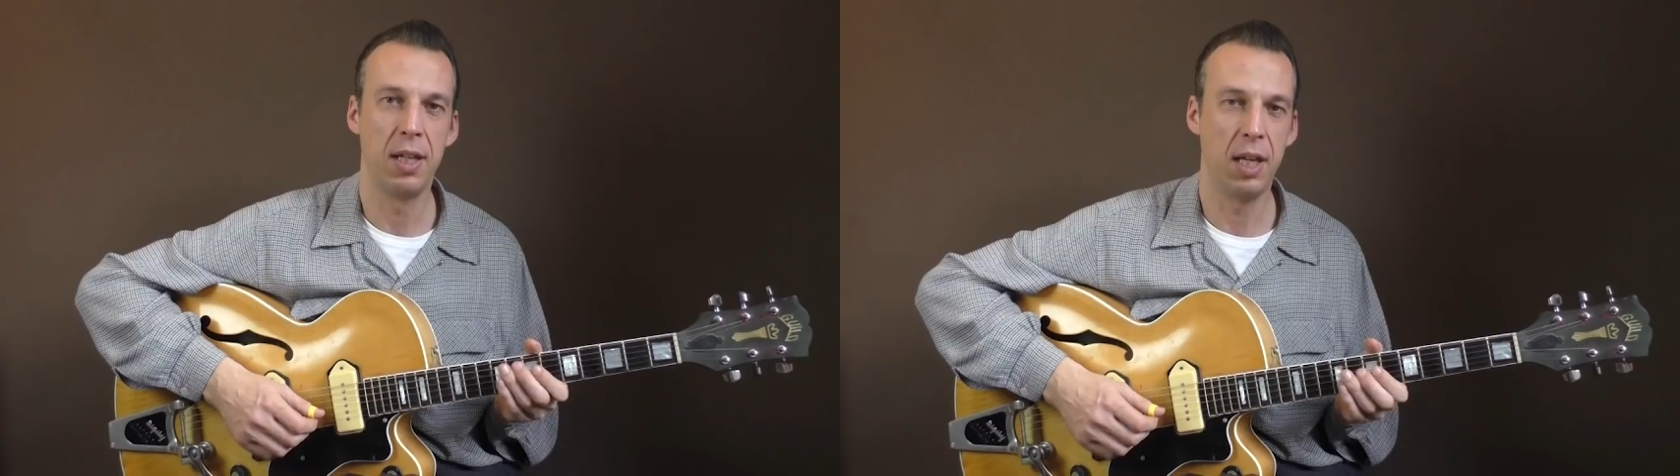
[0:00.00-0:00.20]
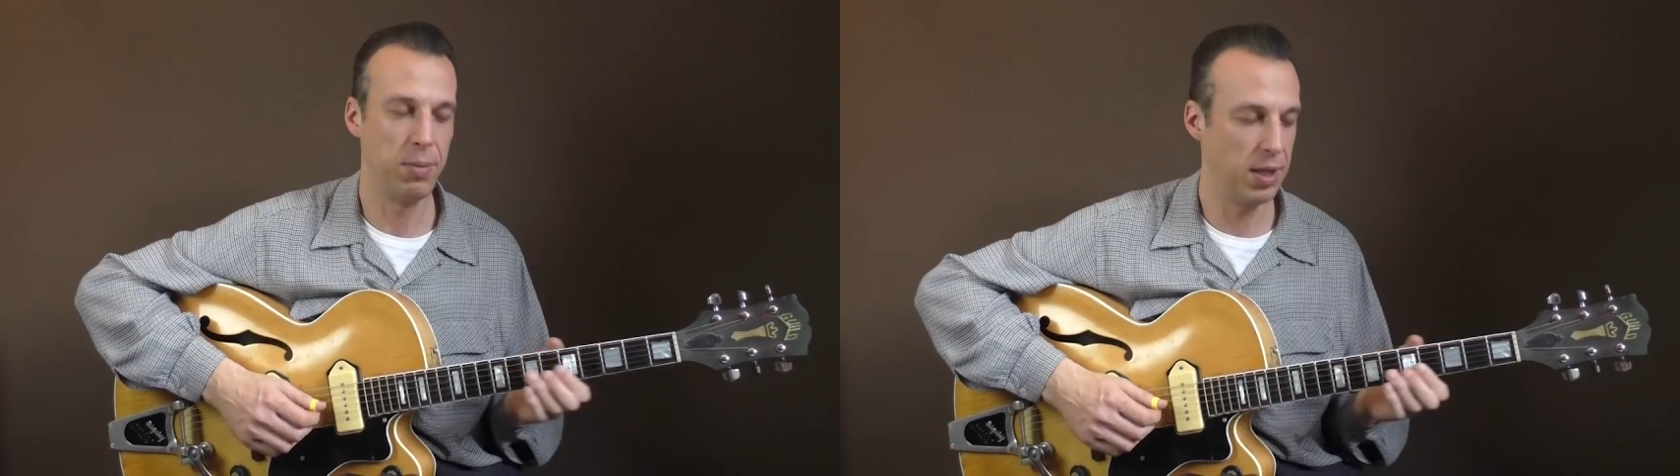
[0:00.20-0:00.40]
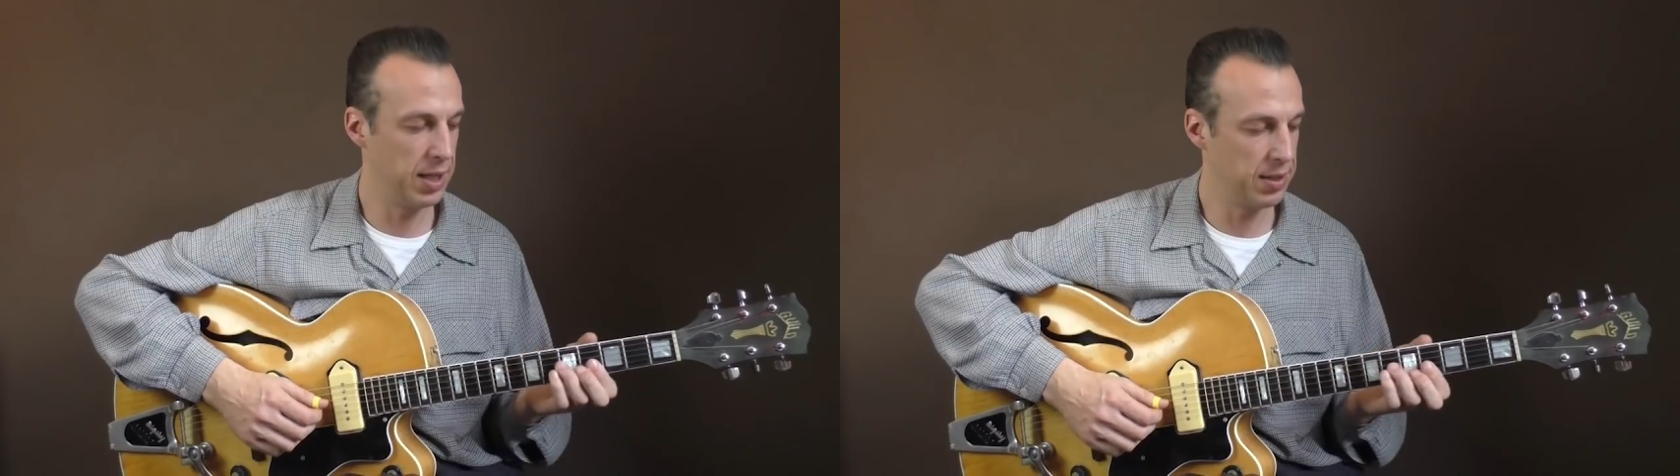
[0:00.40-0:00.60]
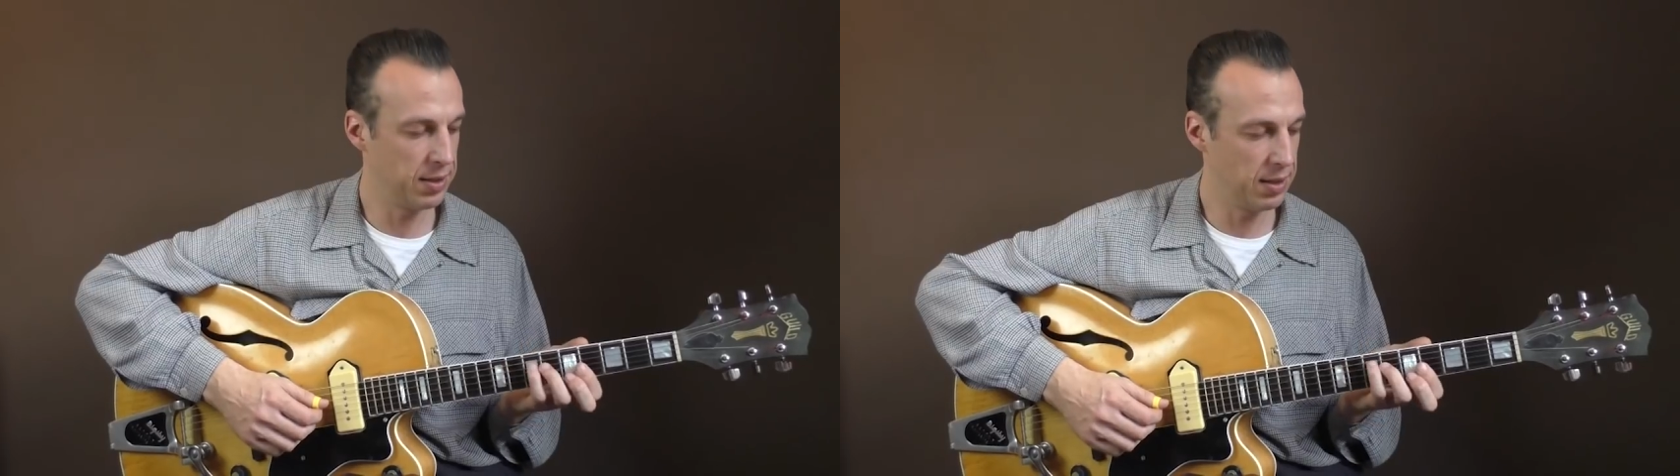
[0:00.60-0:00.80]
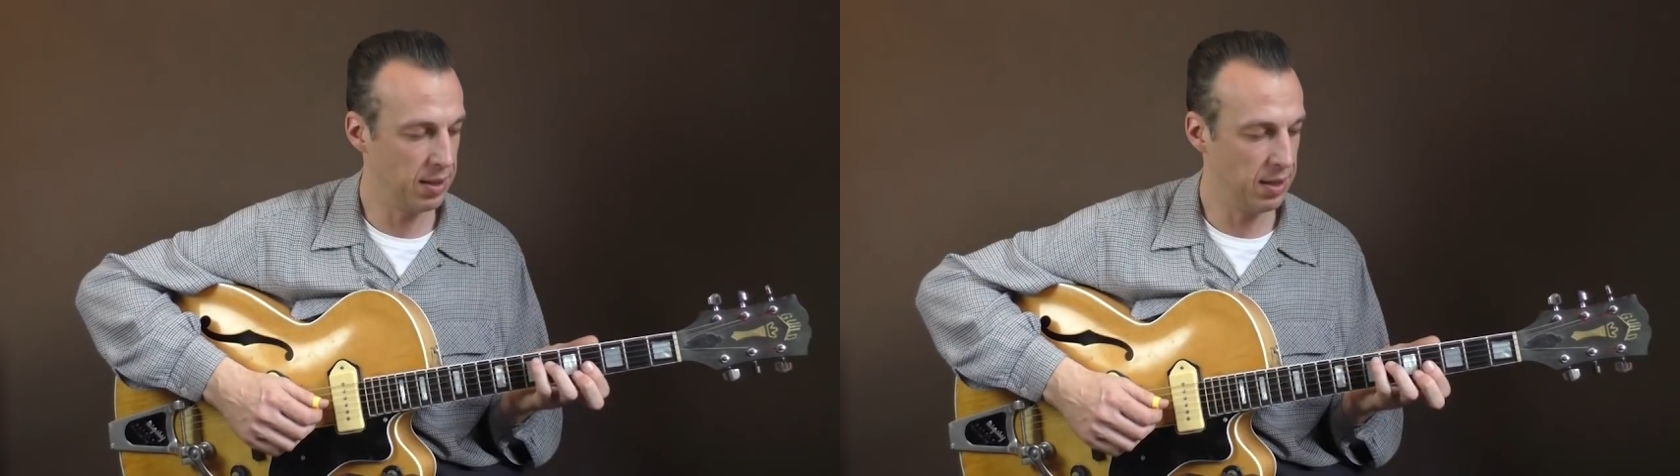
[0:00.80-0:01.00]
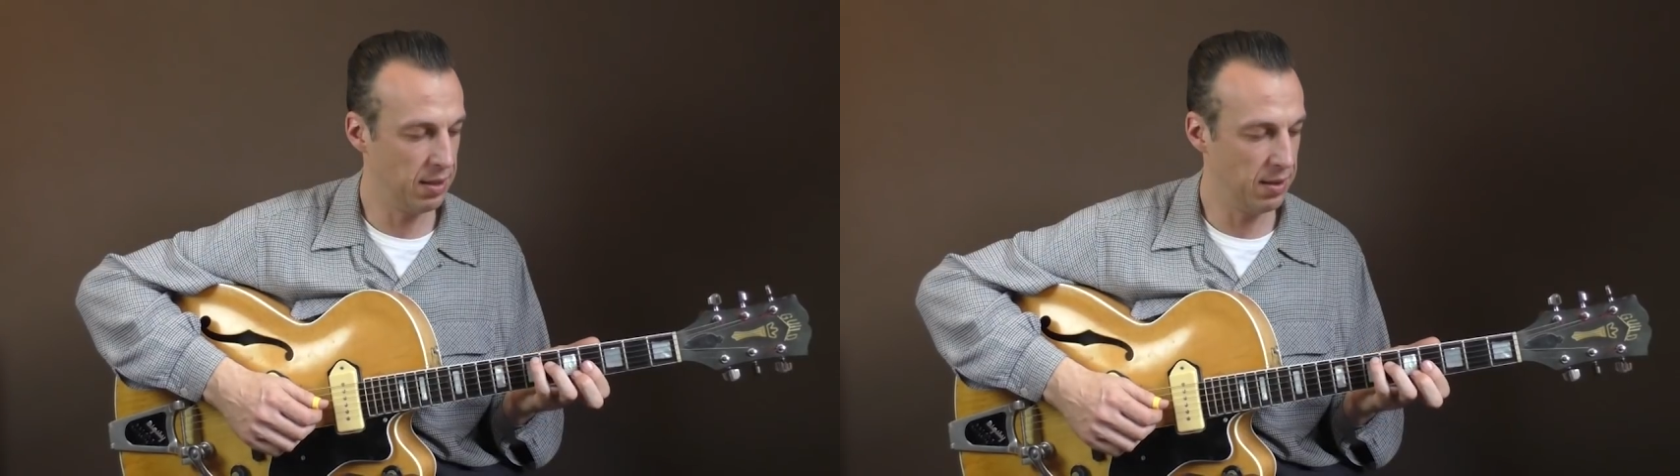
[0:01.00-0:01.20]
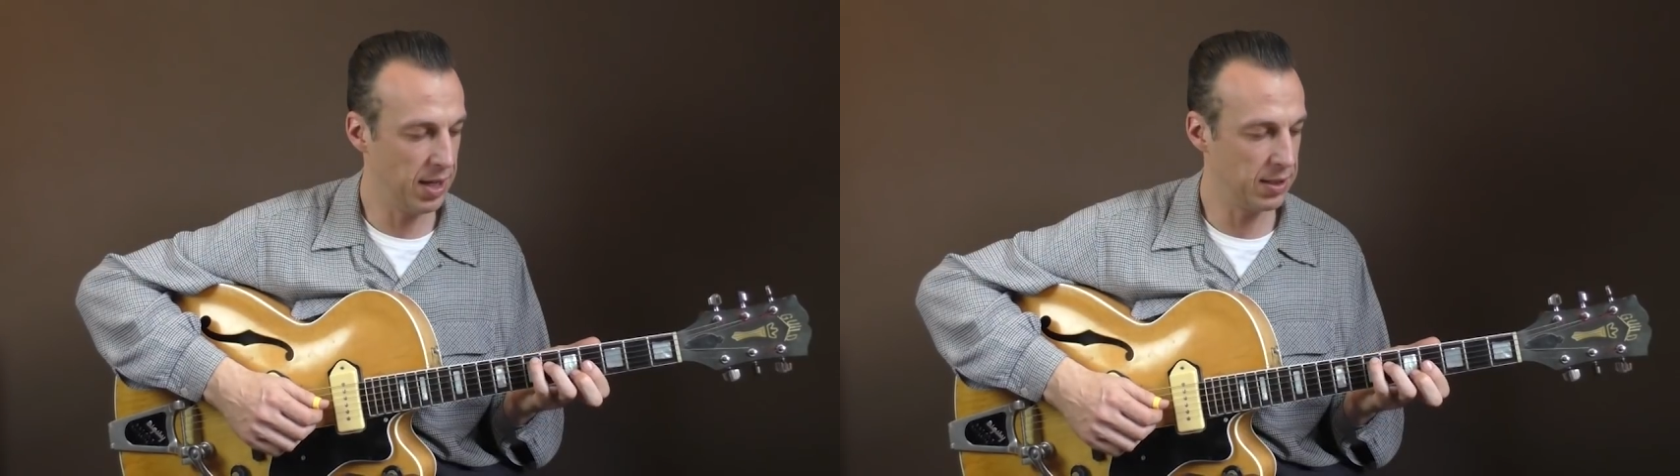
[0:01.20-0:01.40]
He plays uh, the